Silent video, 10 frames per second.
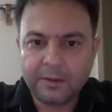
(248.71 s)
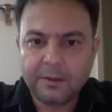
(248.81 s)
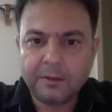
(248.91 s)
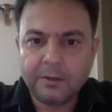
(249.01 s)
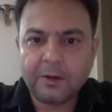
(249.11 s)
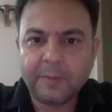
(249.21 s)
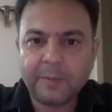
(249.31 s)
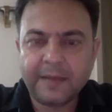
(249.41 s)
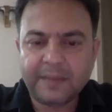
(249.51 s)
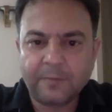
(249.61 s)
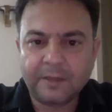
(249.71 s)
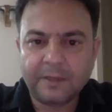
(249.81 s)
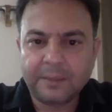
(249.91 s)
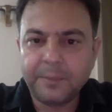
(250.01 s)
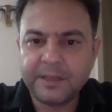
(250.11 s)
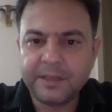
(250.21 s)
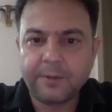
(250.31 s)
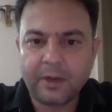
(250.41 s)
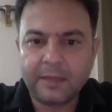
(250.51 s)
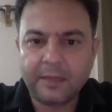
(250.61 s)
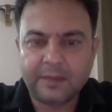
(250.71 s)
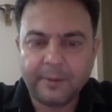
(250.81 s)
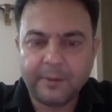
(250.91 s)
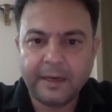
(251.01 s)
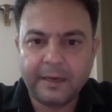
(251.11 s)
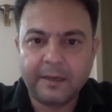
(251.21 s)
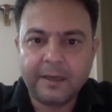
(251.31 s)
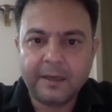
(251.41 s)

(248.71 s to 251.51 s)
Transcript: not by someone, some busybody is coming and